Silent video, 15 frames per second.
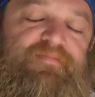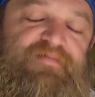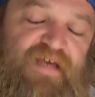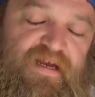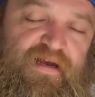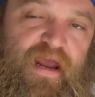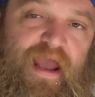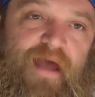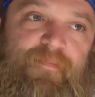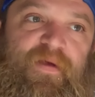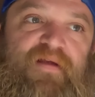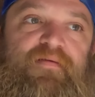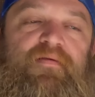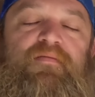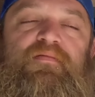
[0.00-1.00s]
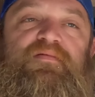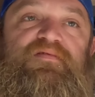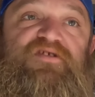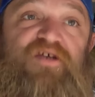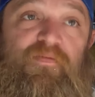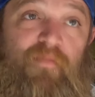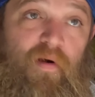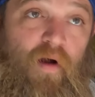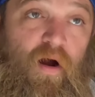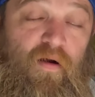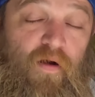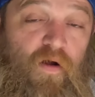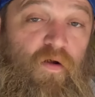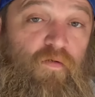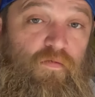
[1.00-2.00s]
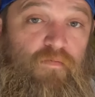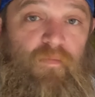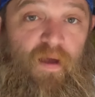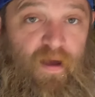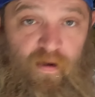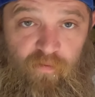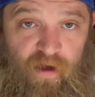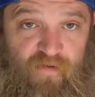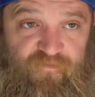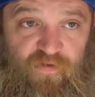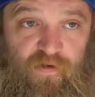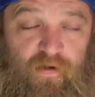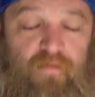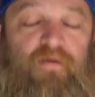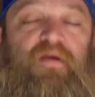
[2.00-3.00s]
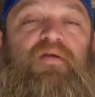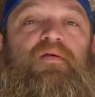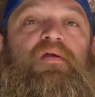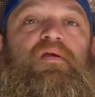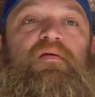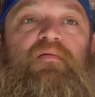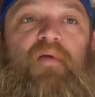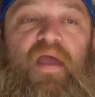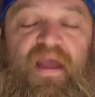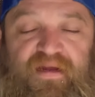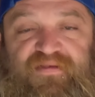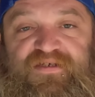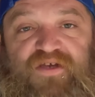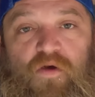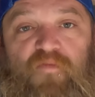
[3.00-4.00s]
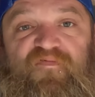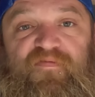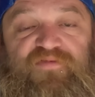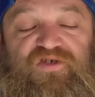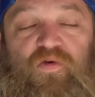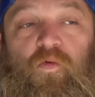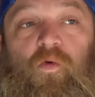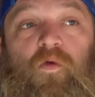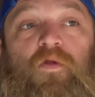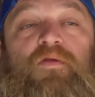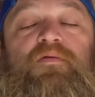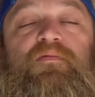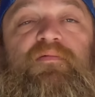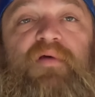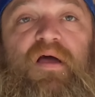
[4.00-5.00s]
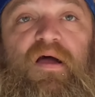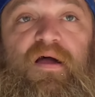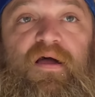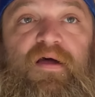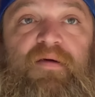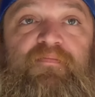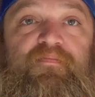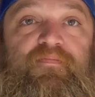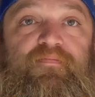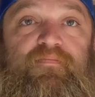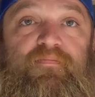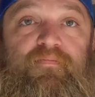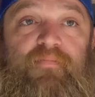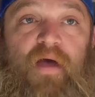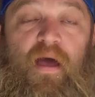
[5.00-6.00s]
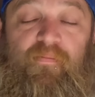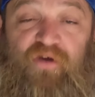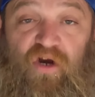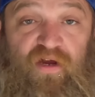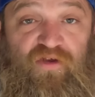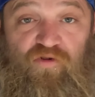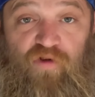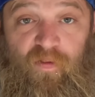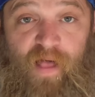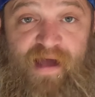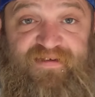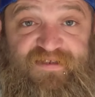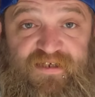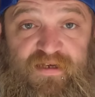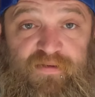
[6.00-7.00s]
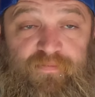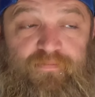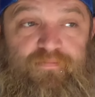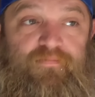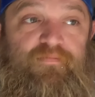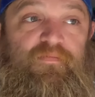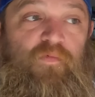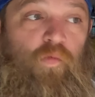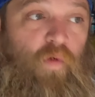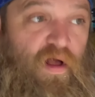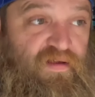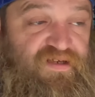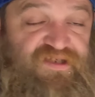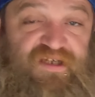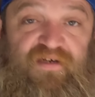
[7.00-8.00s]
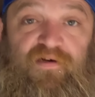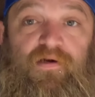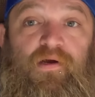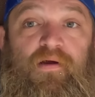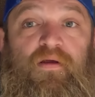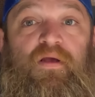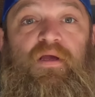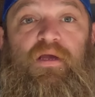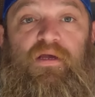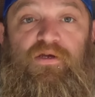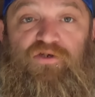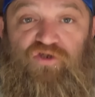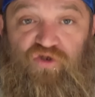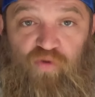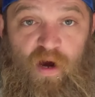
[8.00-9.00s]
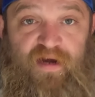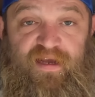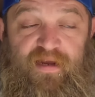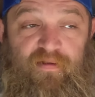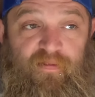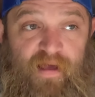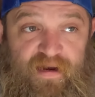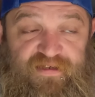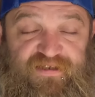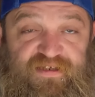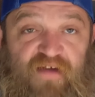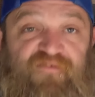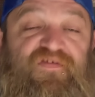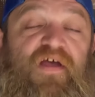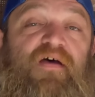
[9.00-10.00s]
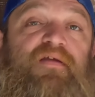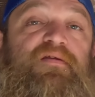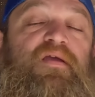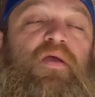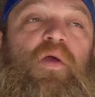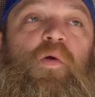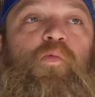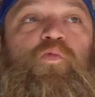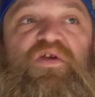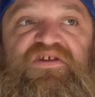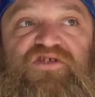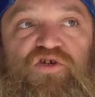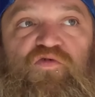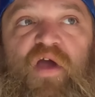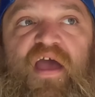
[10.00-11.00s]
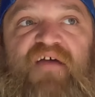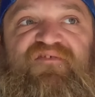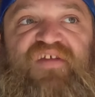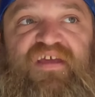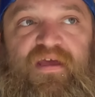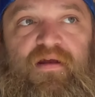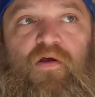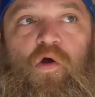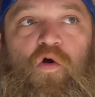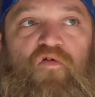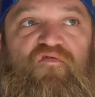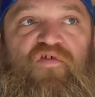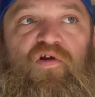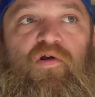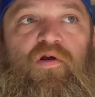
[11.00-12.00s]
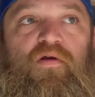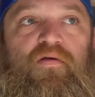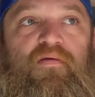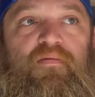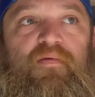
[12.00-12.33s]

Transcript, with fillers: Didn't happen. Tomorrow, however, Aiden's home from school. Um, I'm going to utilize him while he's here, try to get a lot of stuff done. We do have to get over